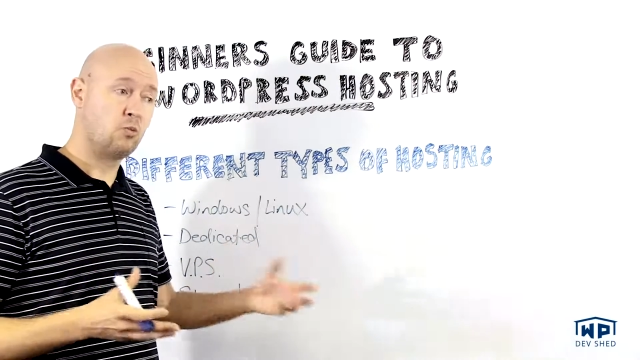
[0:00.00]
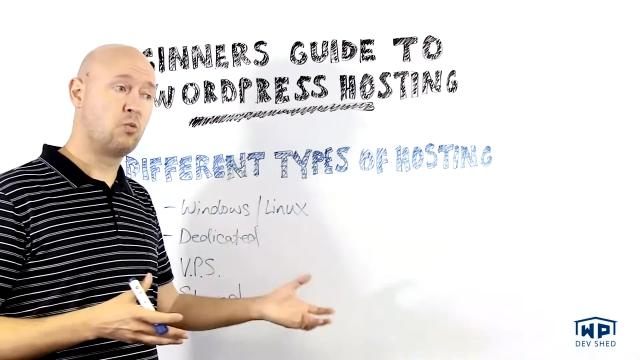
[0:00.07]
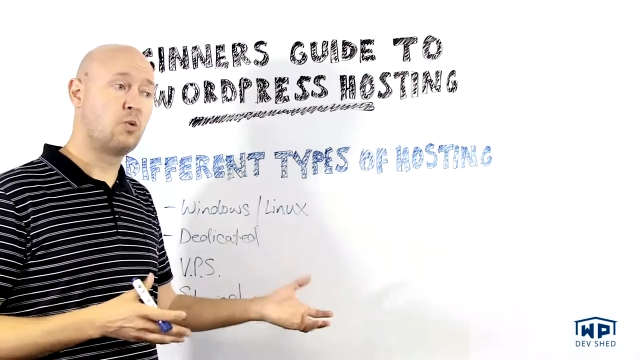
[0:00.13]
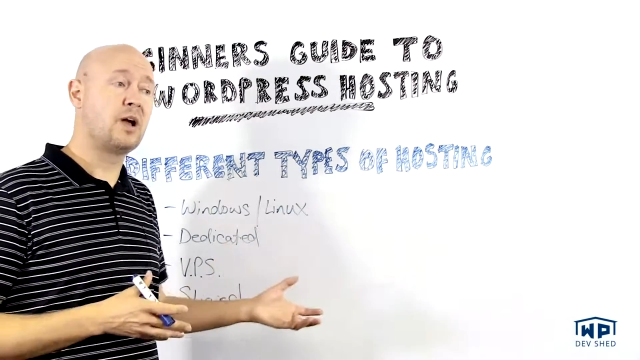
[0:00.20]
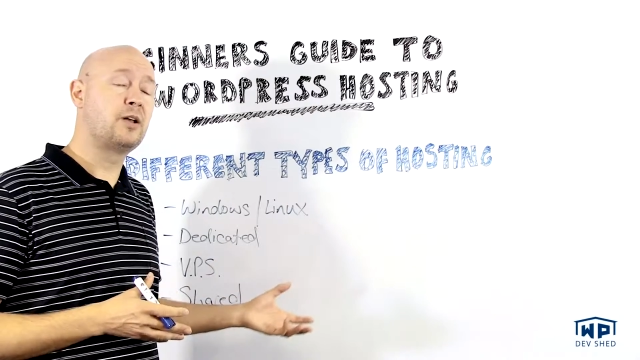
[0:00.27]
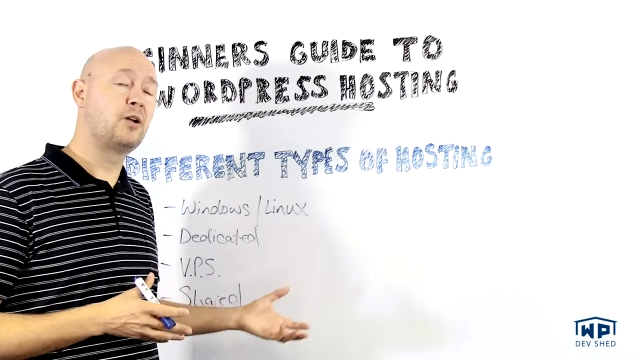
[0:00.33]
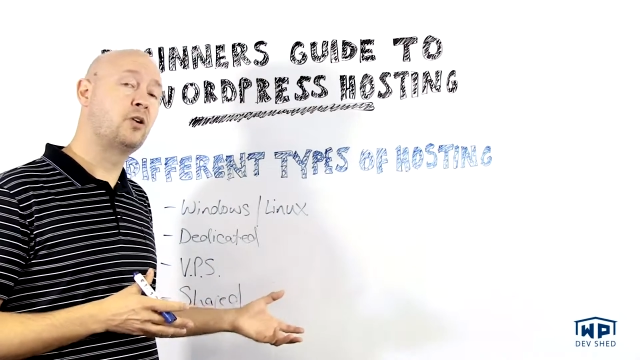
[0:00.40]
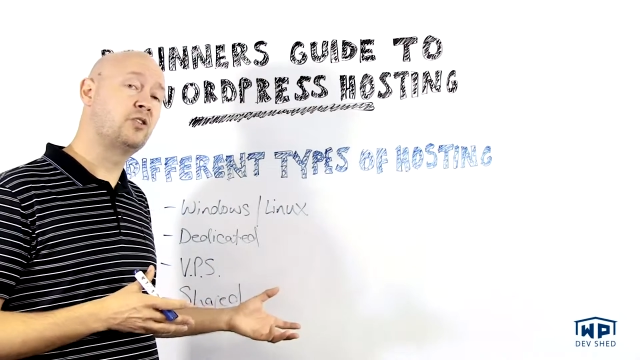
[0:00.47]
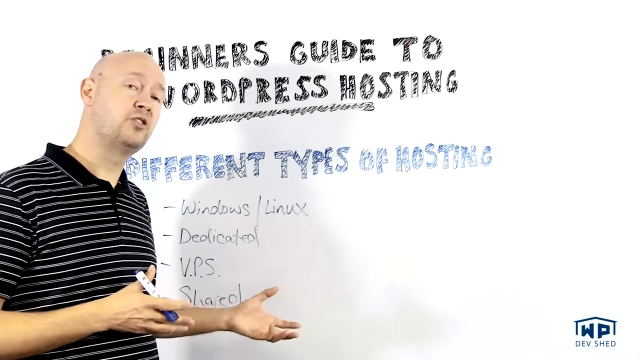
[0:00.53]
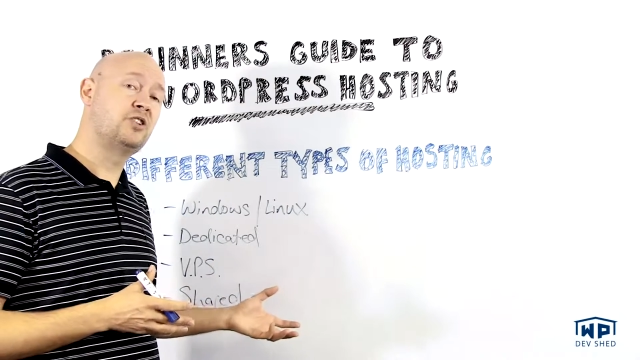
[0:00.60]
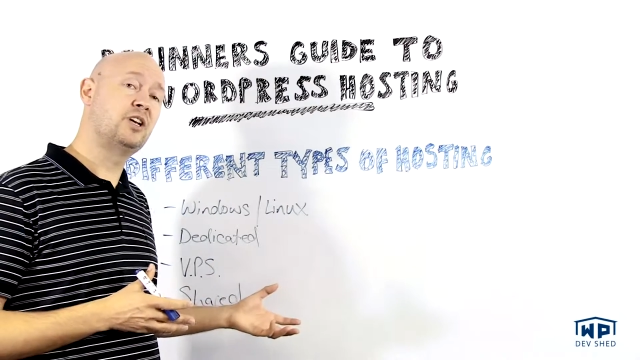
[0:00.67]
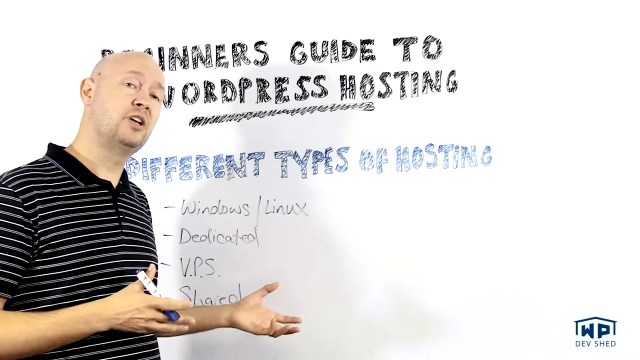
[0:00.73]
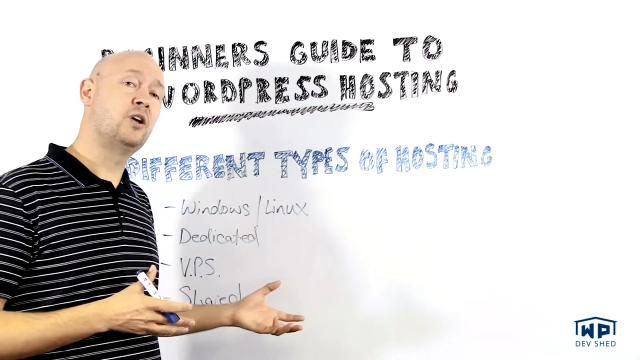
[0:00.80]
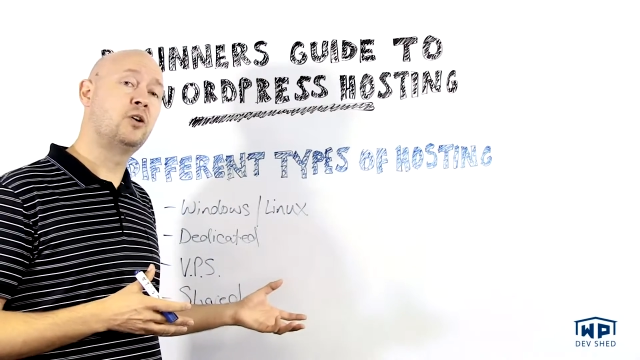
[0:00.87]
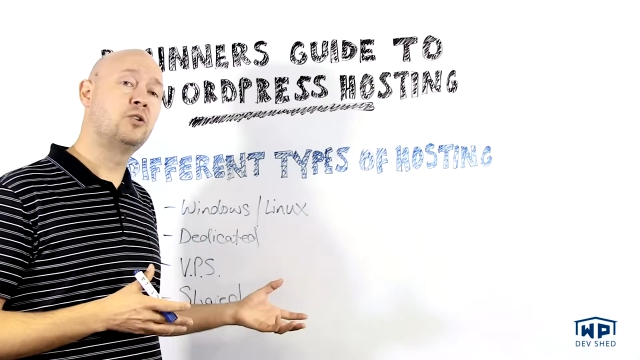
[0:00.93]
run on
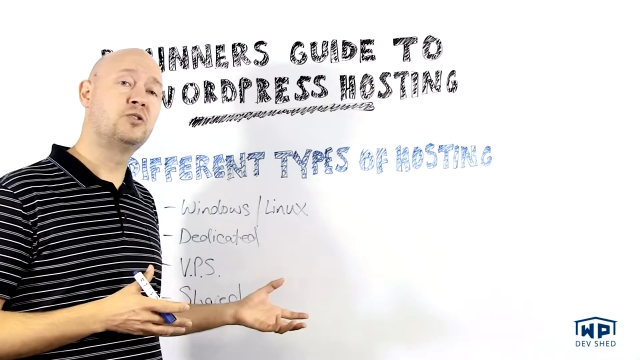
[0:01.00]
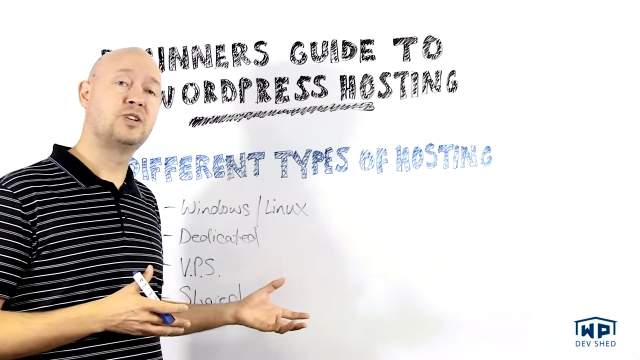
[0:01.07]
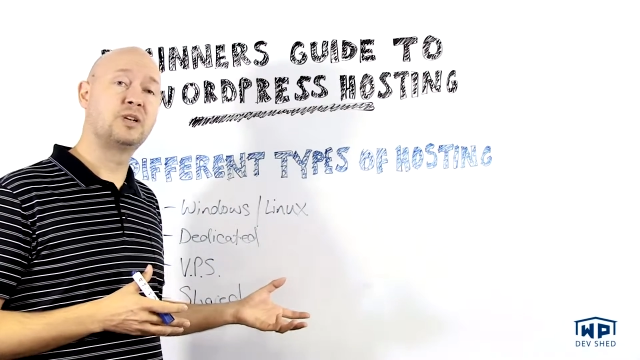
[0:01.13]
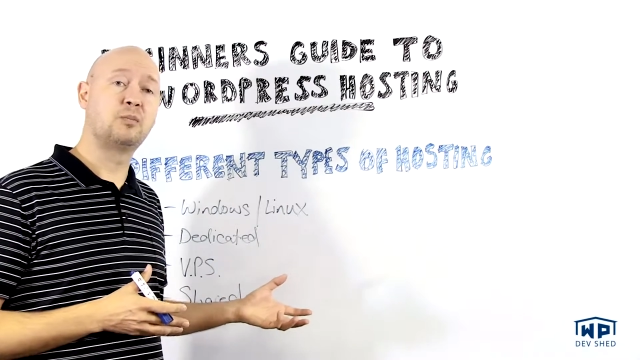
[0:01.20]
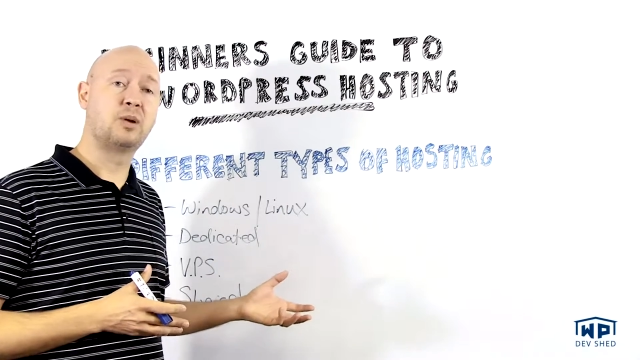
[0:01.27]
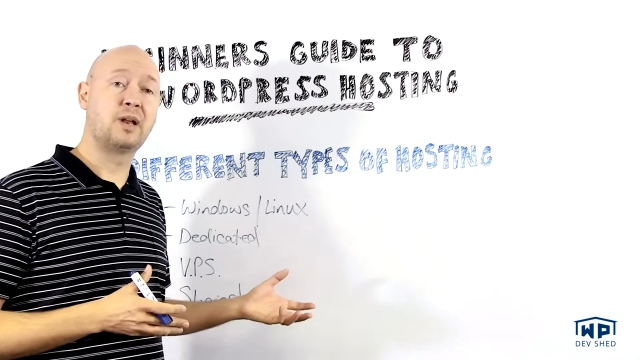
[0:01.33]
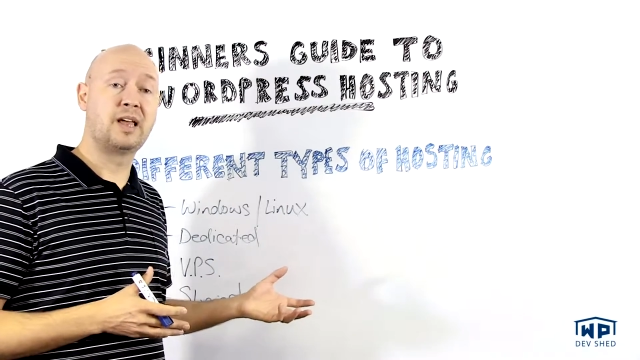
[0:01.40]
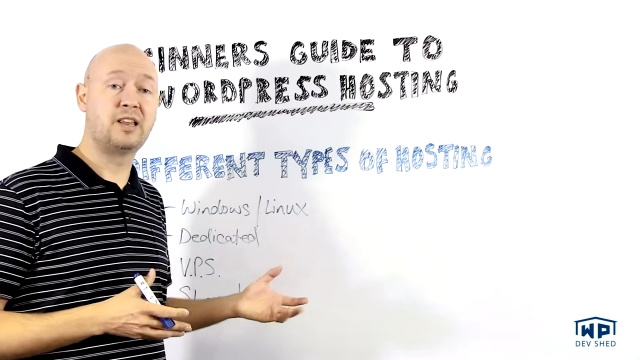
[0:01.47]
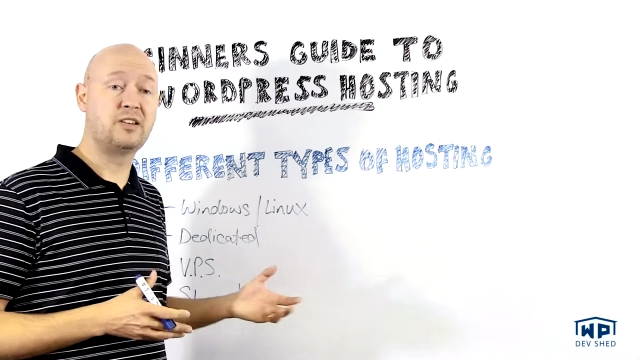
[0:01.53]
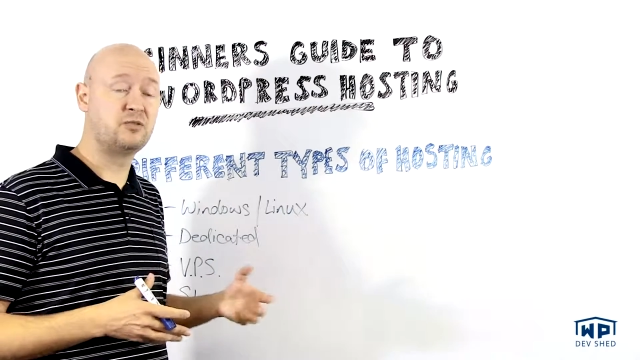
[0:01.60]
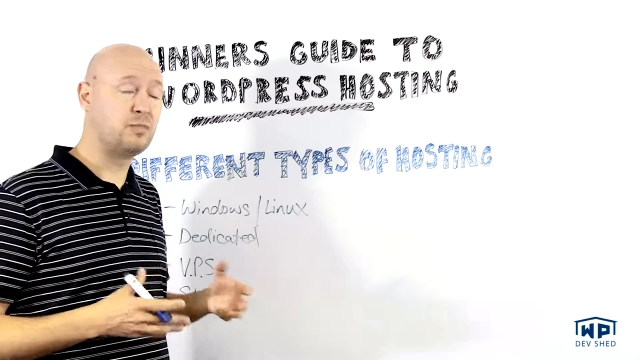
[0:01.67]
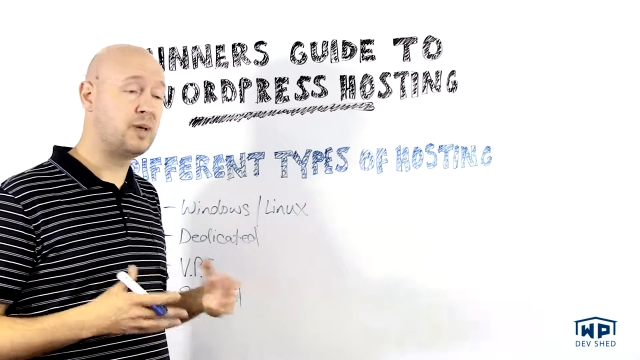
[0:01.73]
shared hosting plans.